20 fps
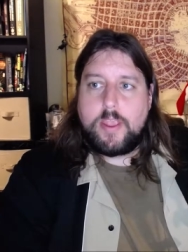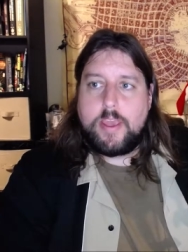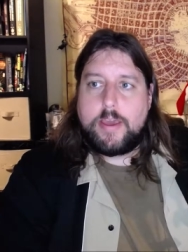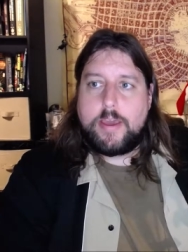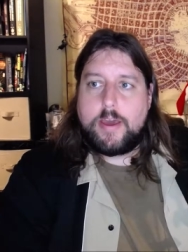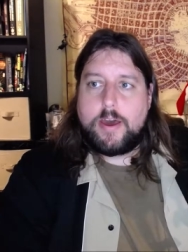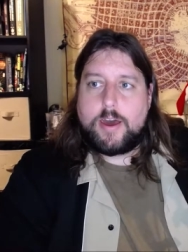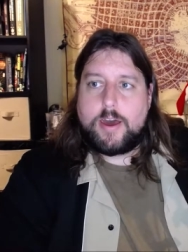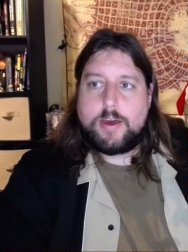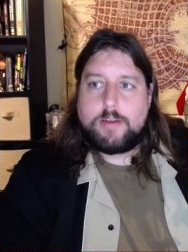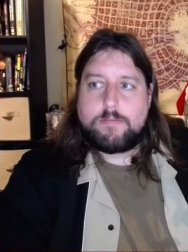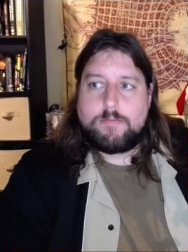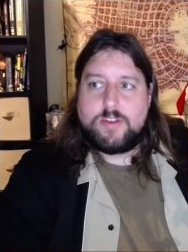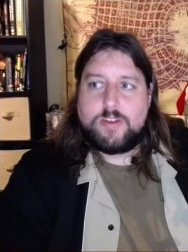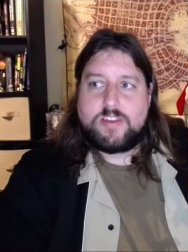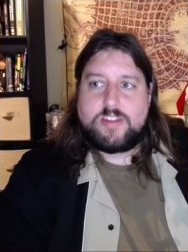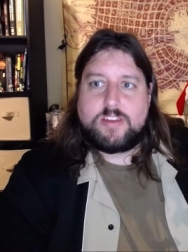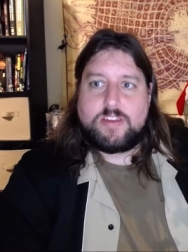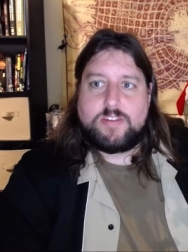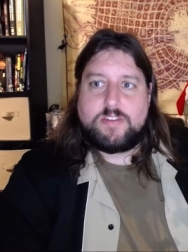Uh,
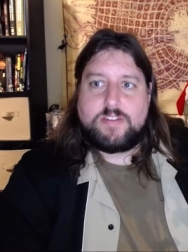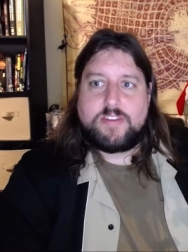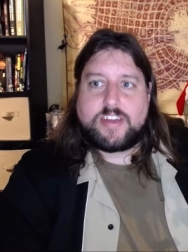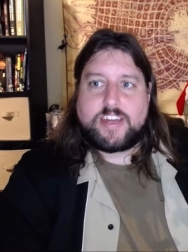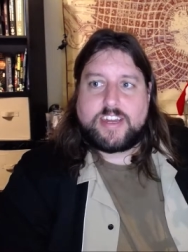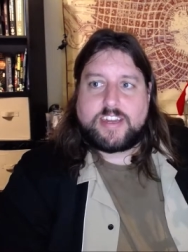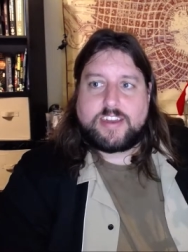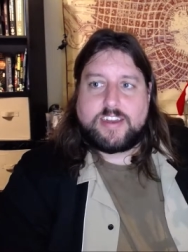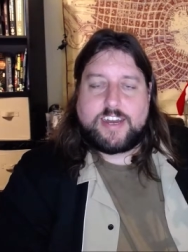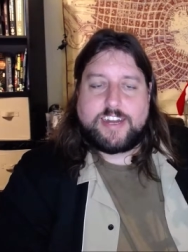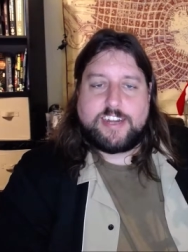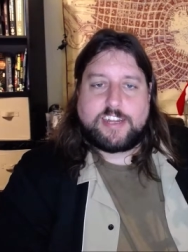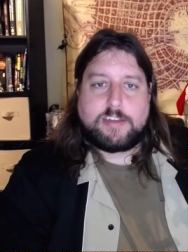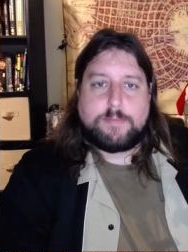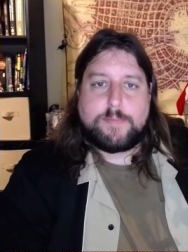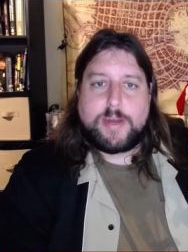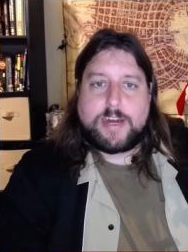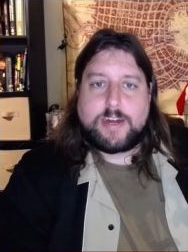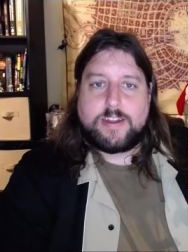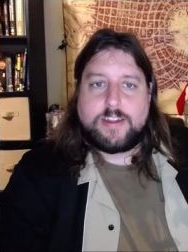really, the only thing iconic
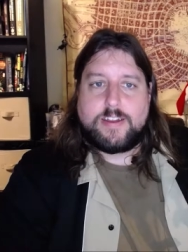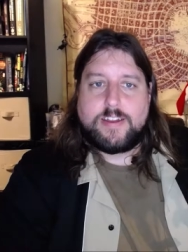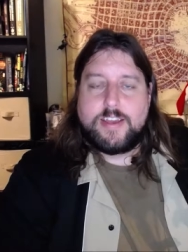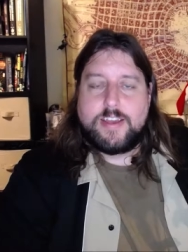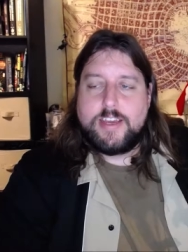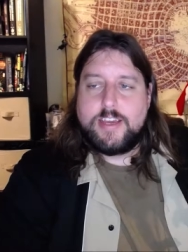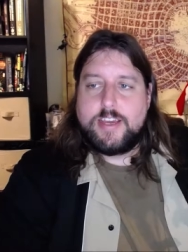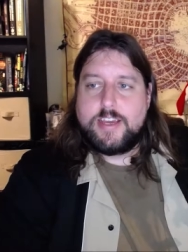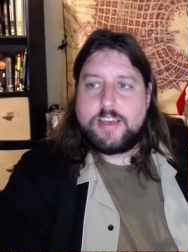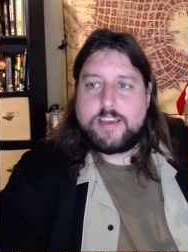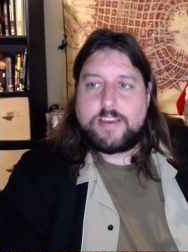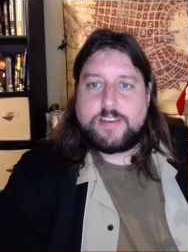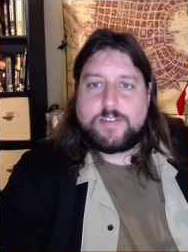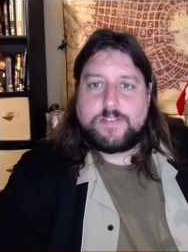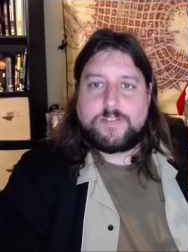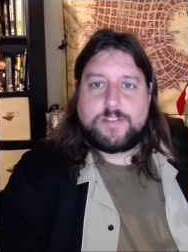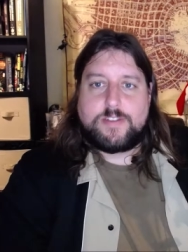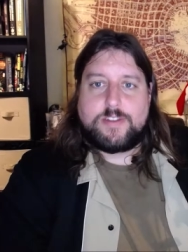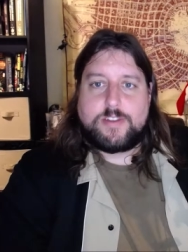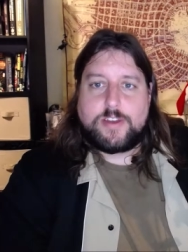about it
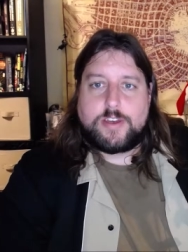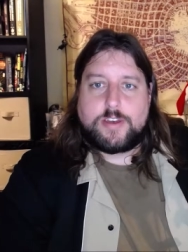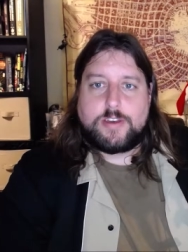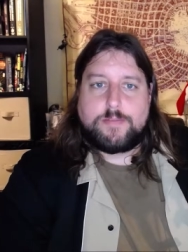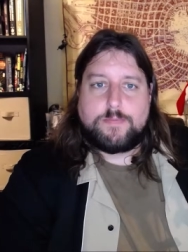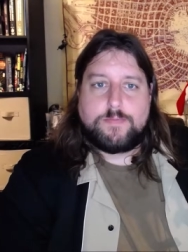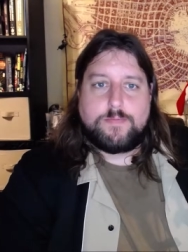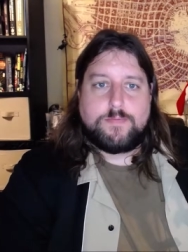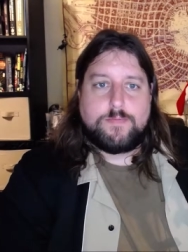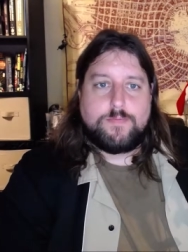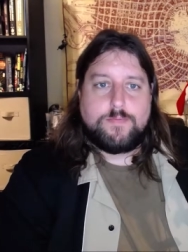is the...